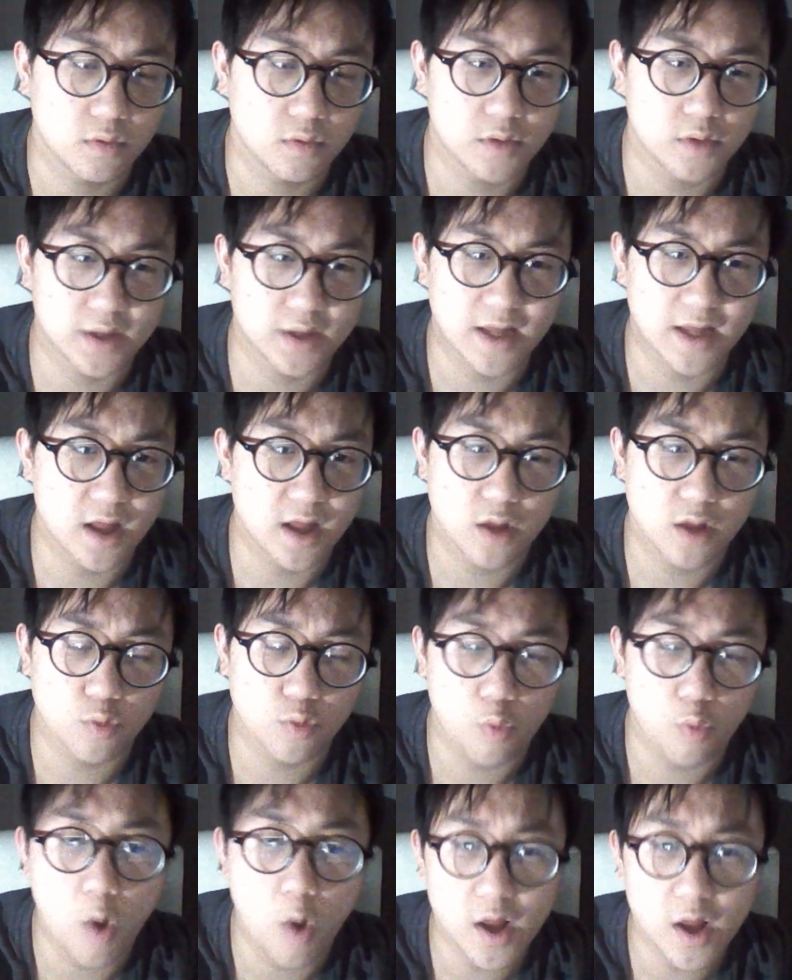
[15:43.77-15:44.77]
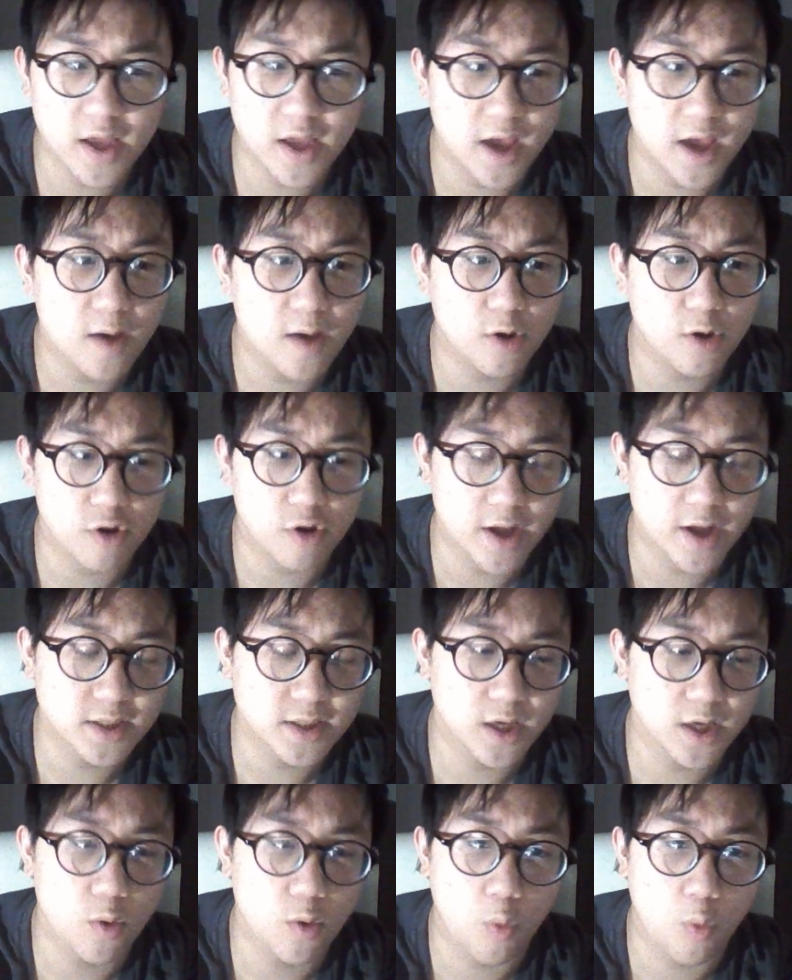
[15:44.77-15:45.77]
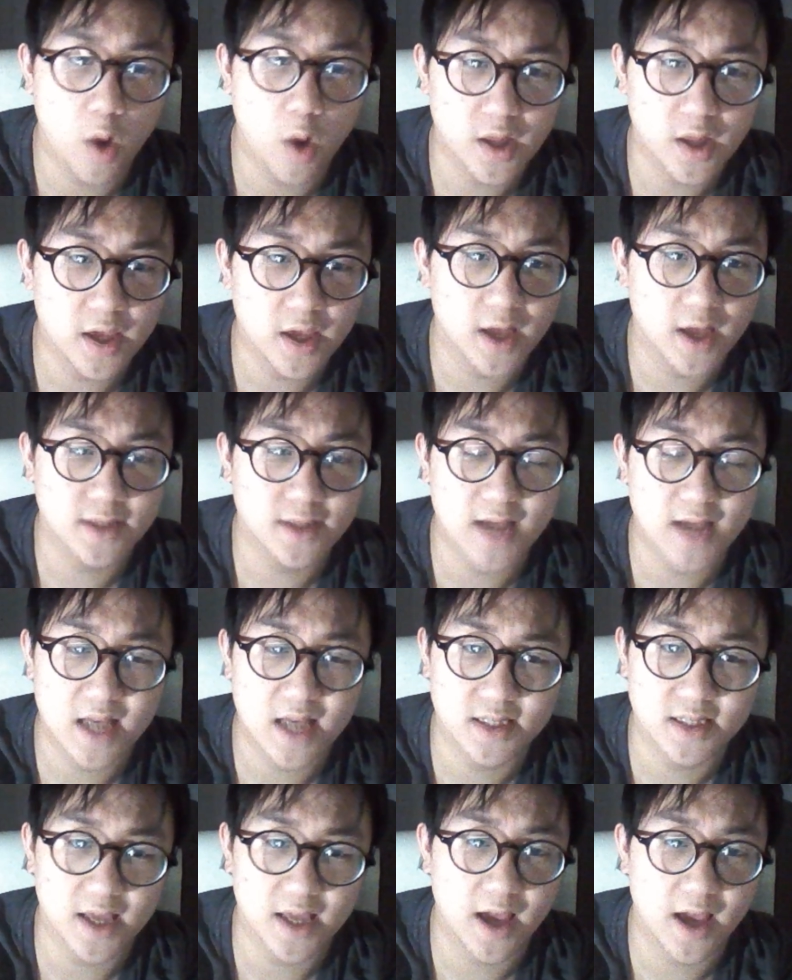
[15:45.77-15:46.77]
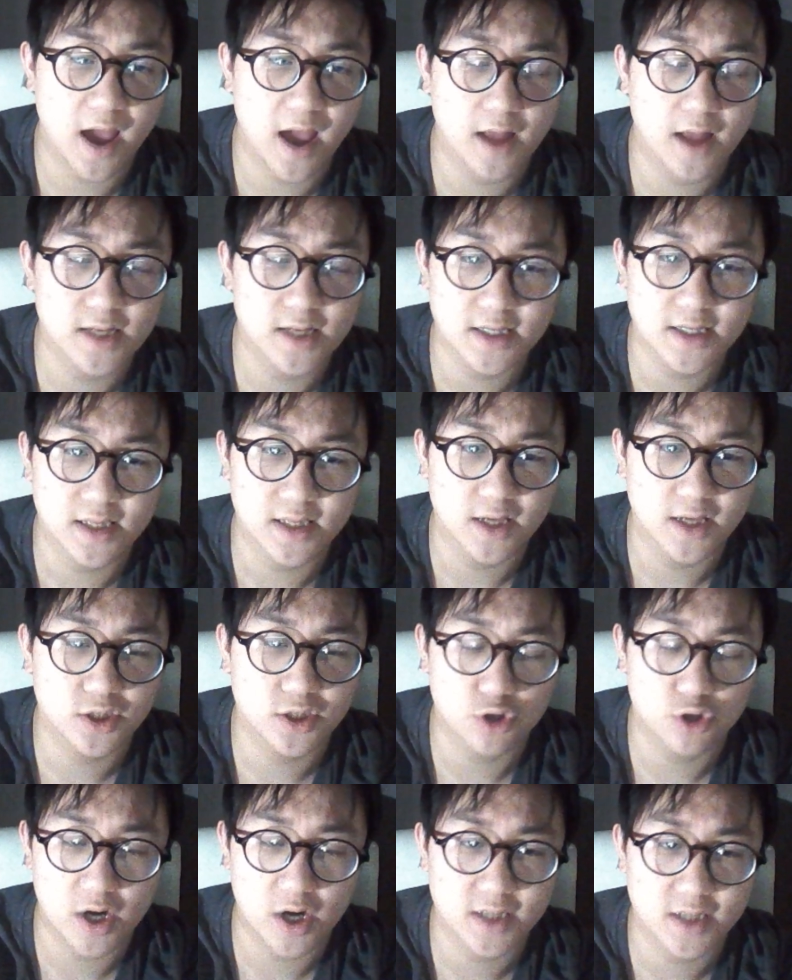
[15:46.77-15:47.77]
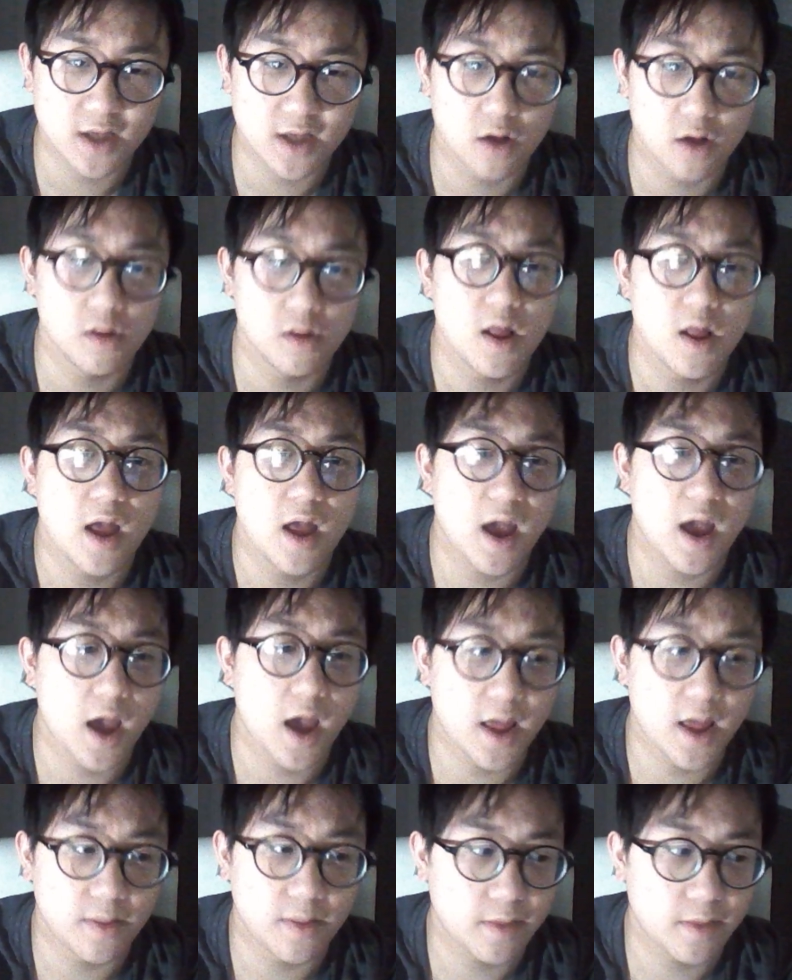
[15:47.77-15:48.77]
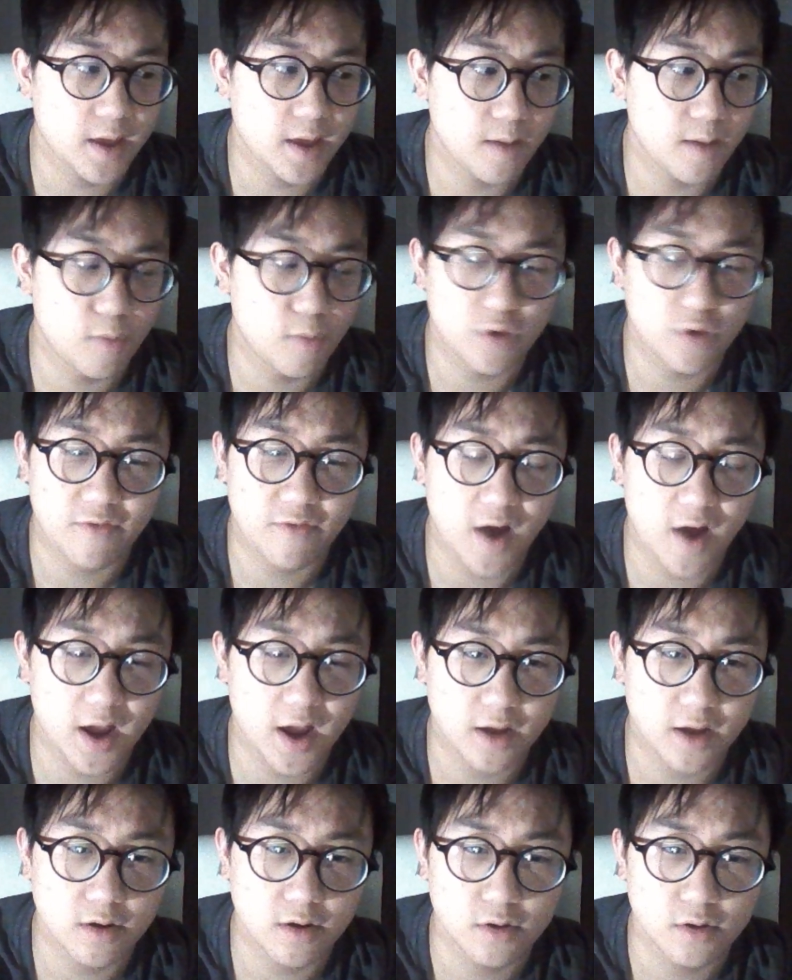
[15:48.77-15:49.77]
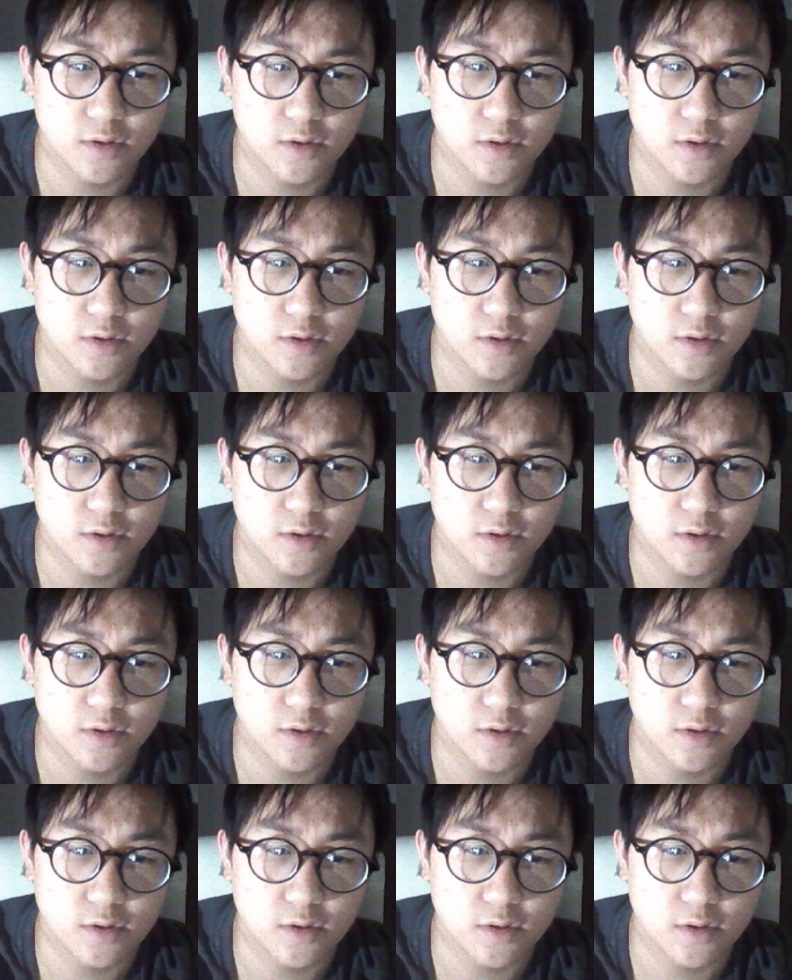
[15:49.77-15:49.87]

Like that one year creating, one year testing, testing, trying to sell, and thing modifying.